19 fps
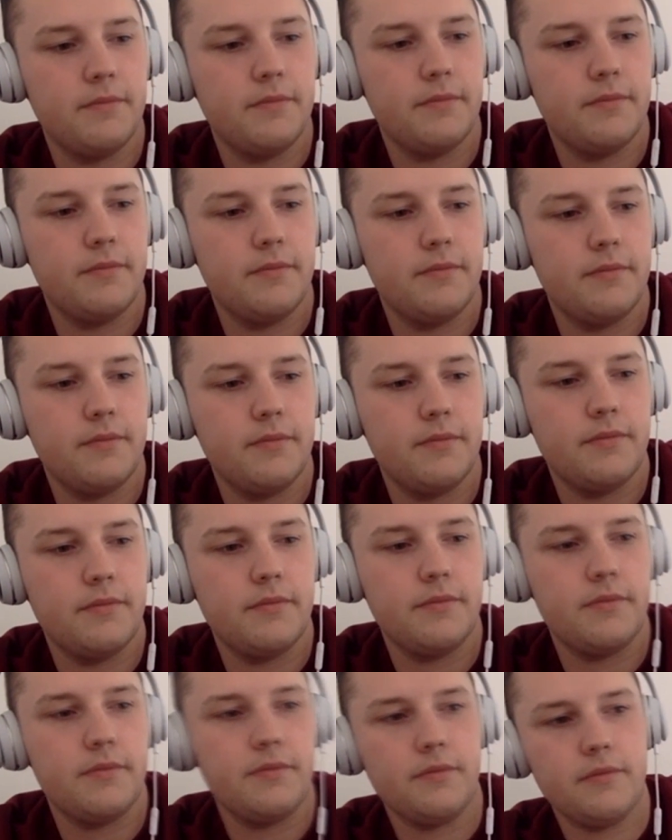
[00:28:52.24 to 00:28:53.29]

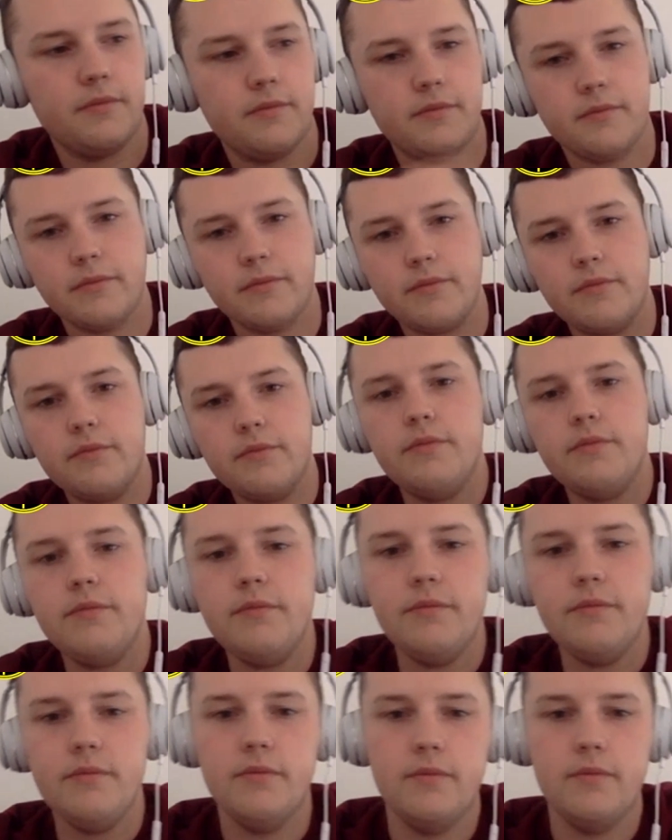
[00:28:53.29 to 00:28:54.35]

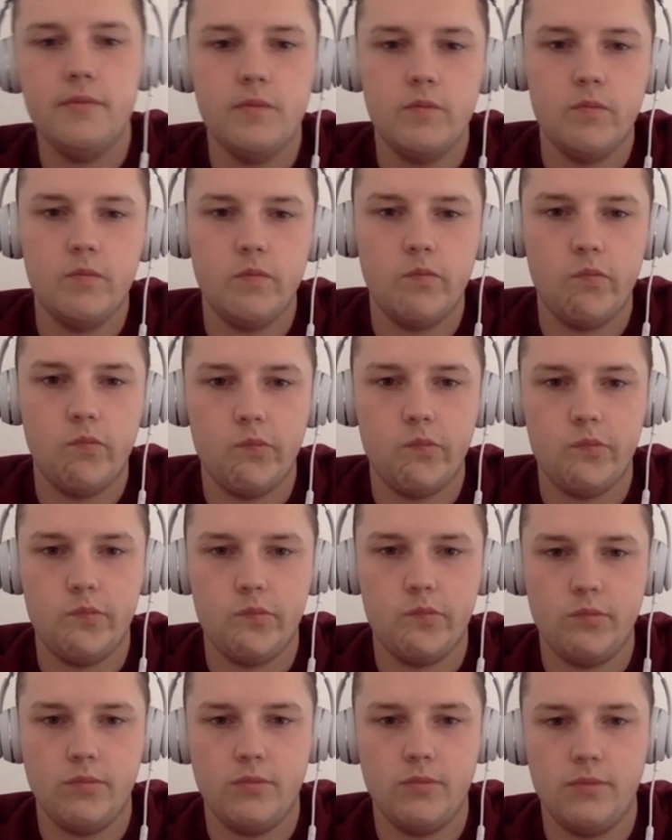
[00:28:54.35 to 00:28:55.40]

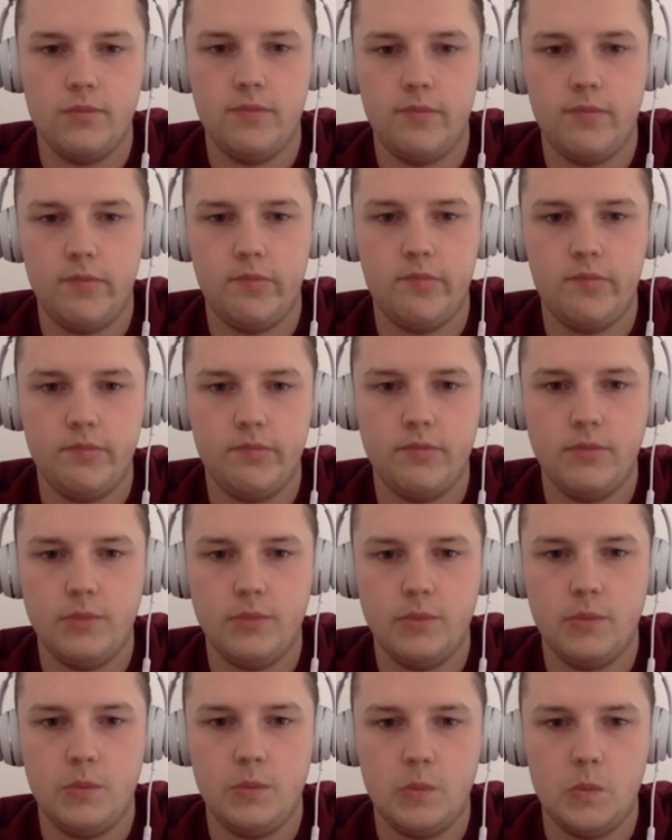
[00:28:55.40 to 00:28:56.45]

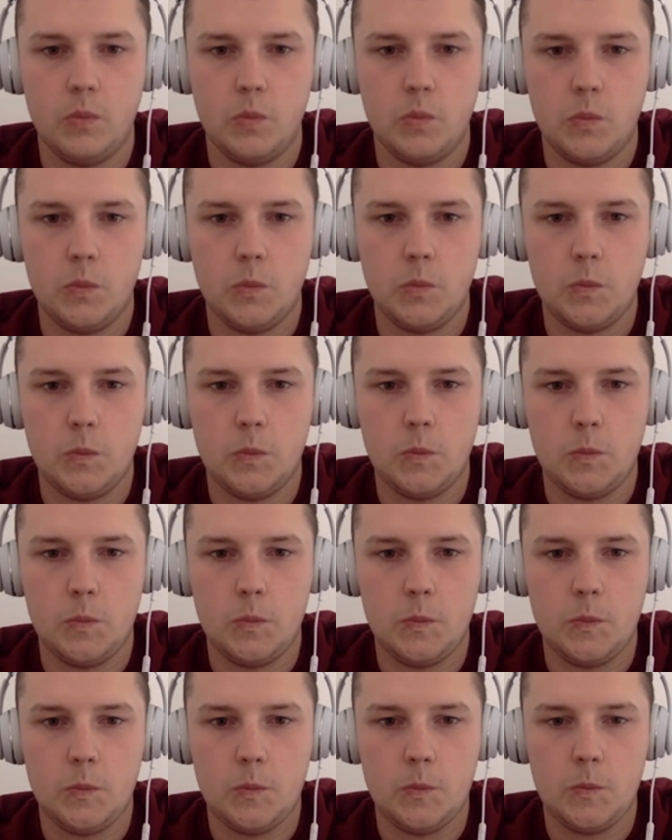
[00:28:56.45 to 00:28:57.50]

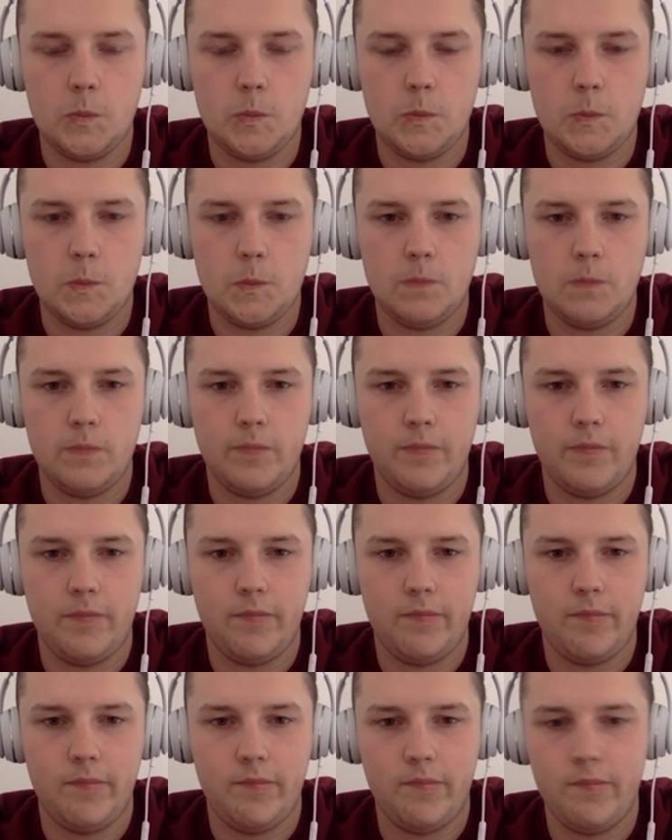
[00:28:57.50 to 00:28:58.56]

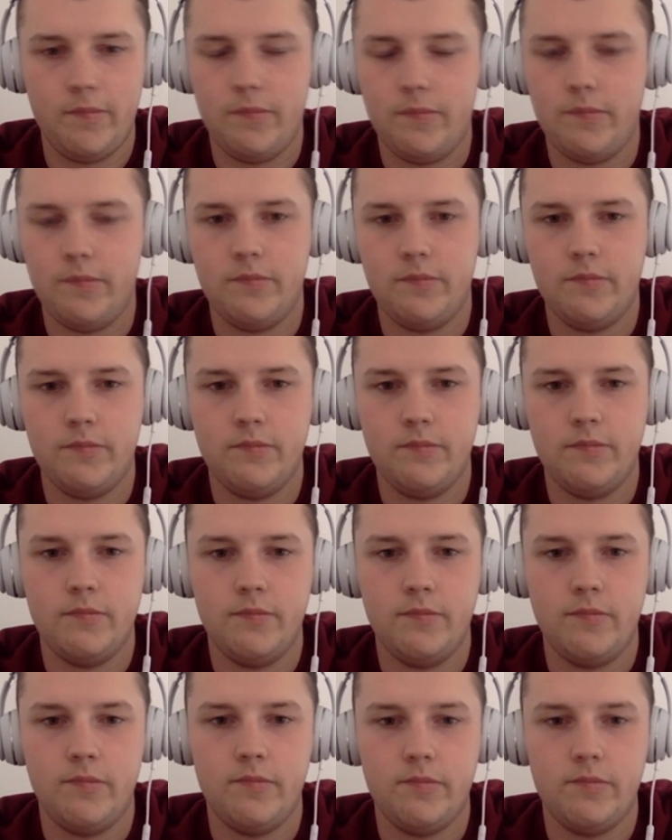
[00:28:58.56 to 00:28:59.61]

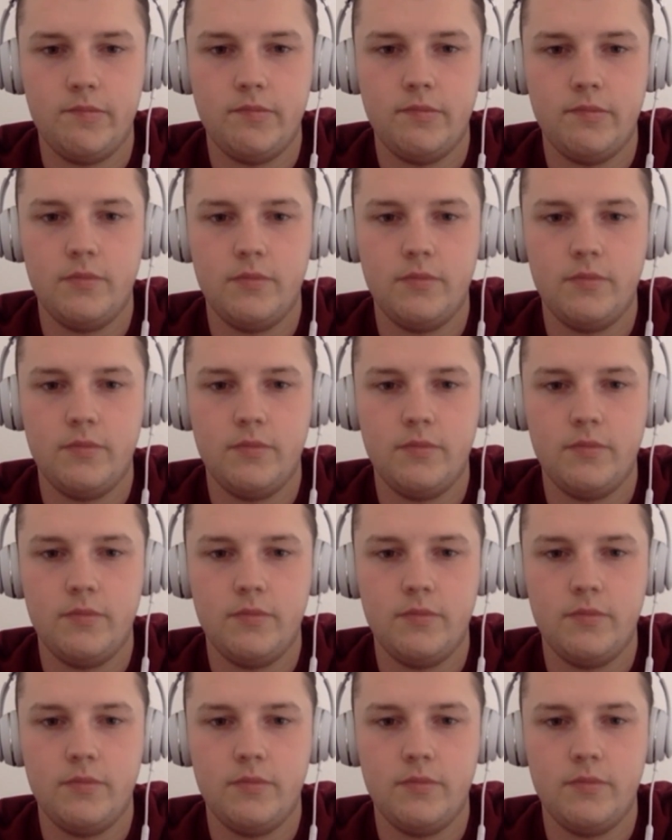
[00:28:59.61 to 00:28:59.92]
(not speaking)